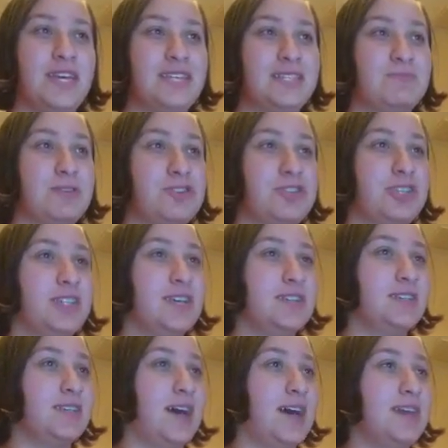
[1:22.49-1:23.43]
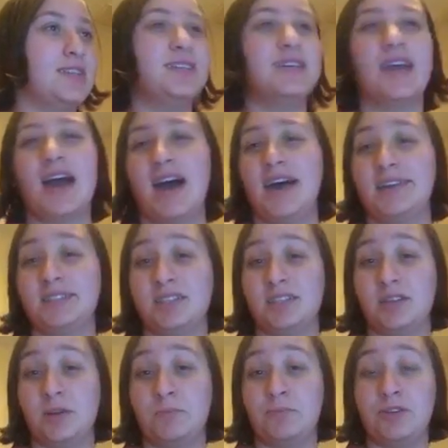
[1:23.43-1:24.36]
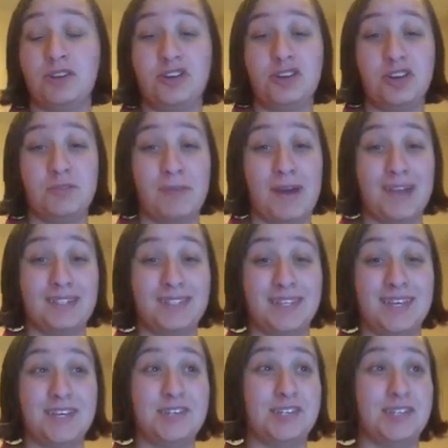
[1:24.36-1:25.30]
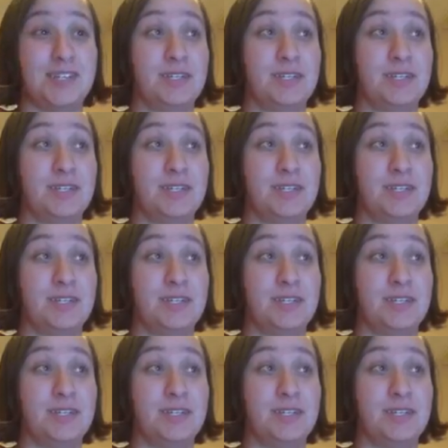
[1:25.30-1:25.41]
Especially since I think it has a pretty good message.